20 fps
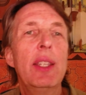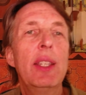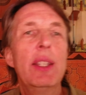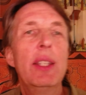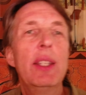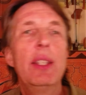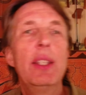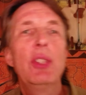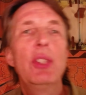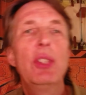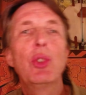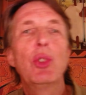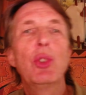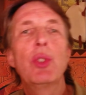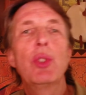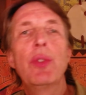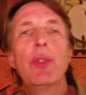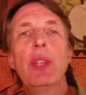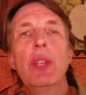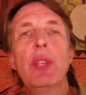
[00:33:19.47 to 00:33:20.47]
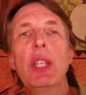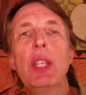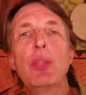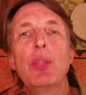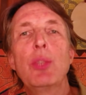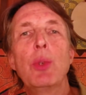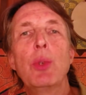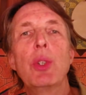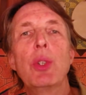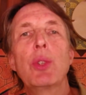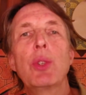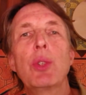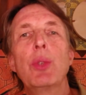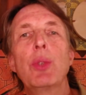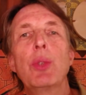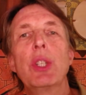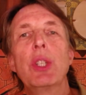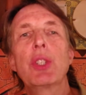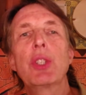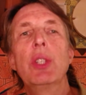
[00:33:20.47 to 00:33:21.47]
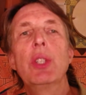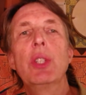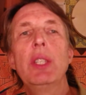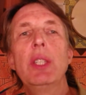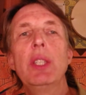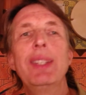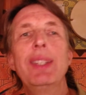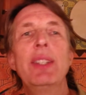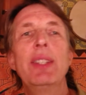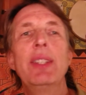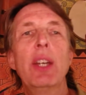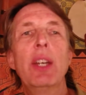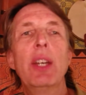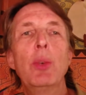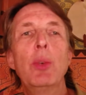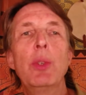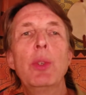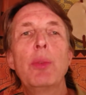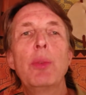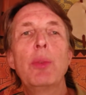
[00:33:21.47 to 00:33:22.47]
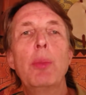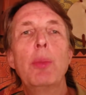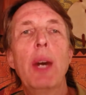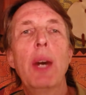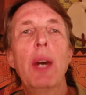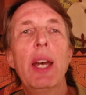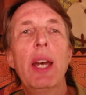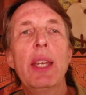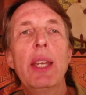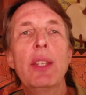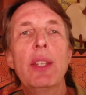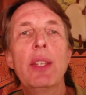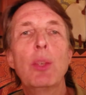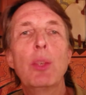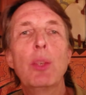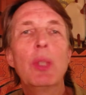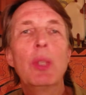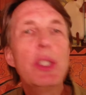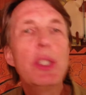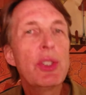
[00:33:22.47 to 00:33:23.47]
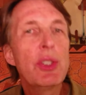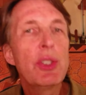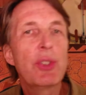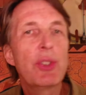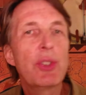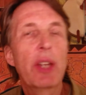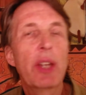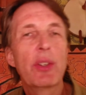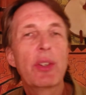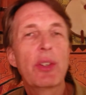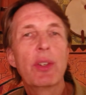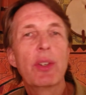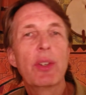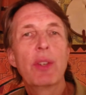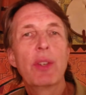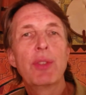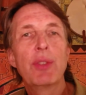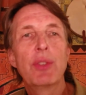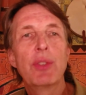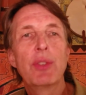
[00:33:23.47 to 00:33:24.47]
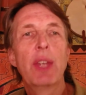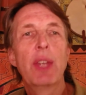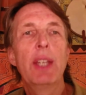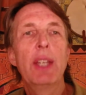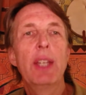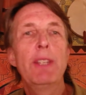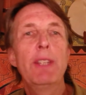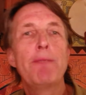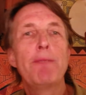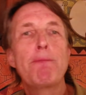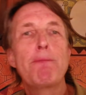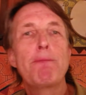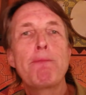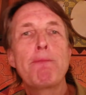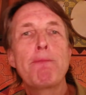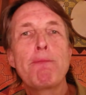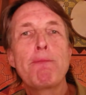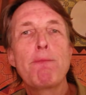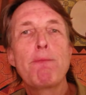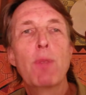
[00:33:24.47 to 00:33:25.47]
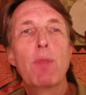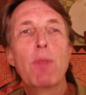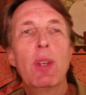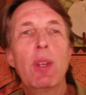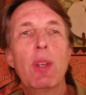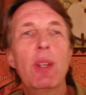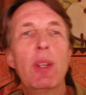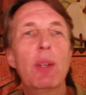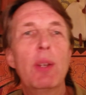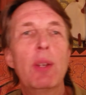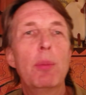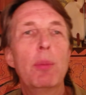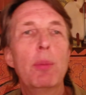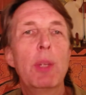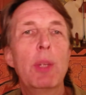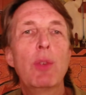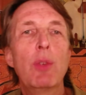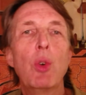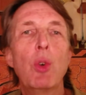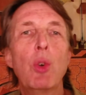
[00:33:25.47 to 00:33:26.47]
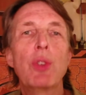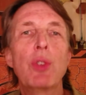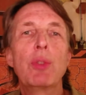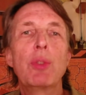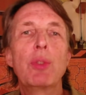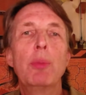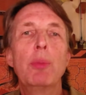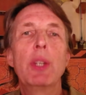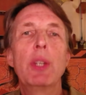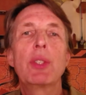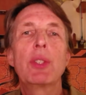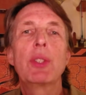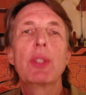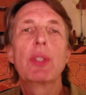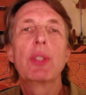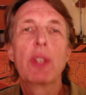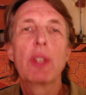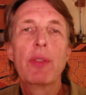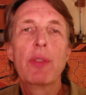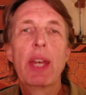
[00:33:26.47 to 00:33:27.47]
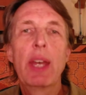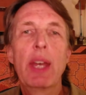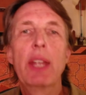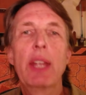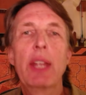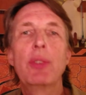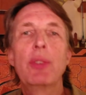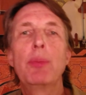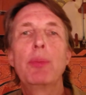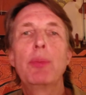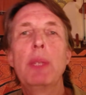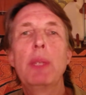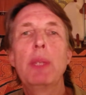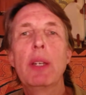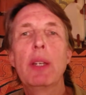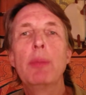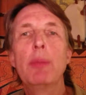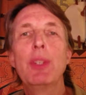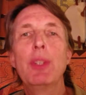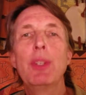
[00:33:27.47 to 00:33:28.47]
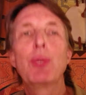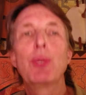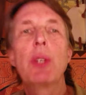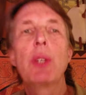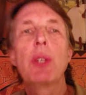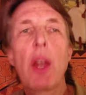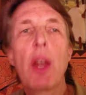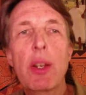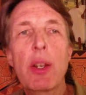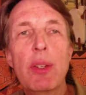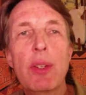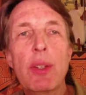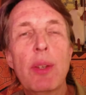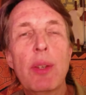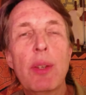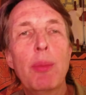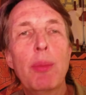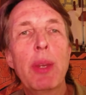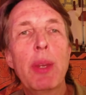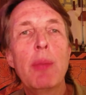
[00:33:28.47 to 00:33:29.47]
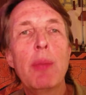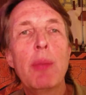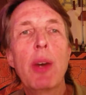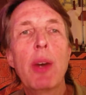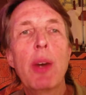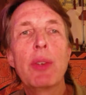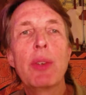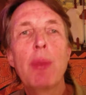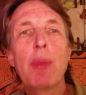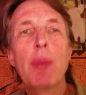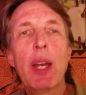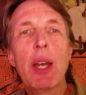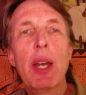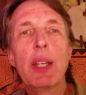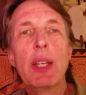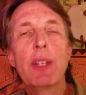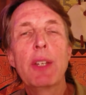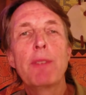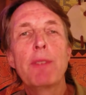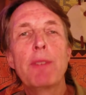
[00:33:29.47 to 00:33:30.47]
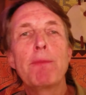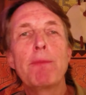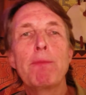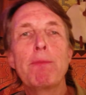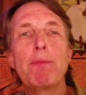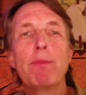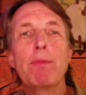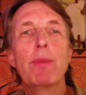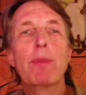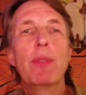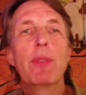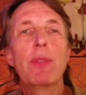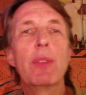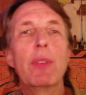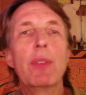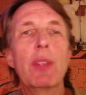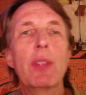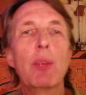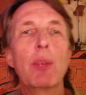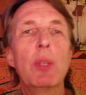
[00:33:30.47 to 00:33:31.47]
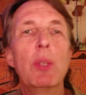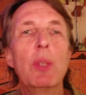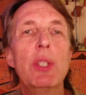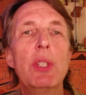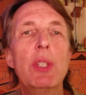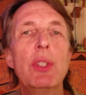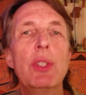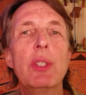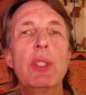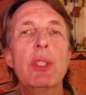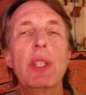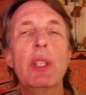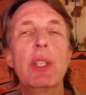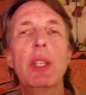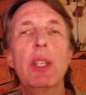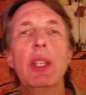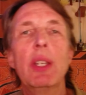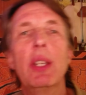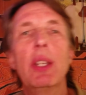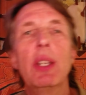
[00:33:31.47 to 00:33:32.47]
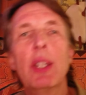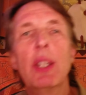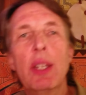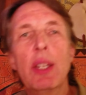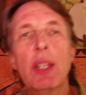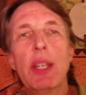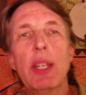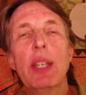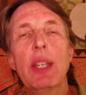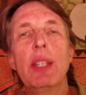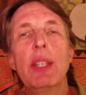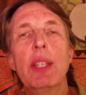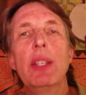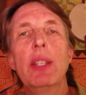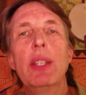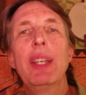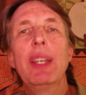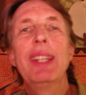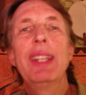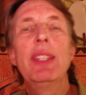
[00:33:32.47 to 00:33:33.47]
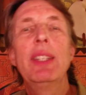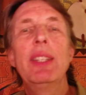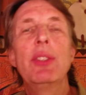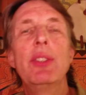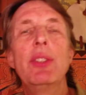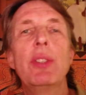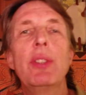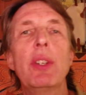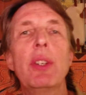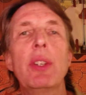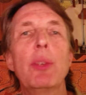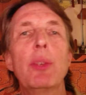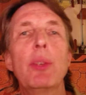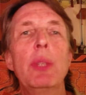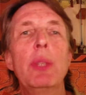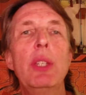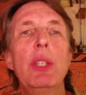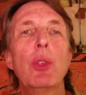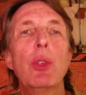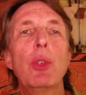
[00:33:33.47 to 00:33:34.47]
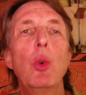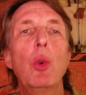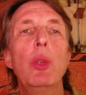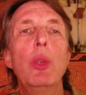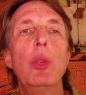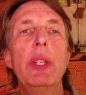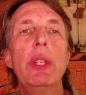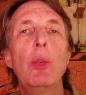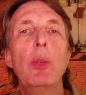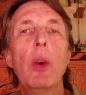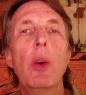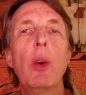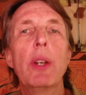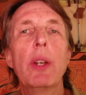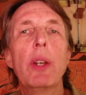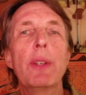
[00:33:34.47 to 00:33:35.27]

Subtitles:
These sorts of things were traditionally dealt with by the religious sector of society. But of course, much of that has become disregarded by the modern mind. That religion and the ideas there really don't hold any water.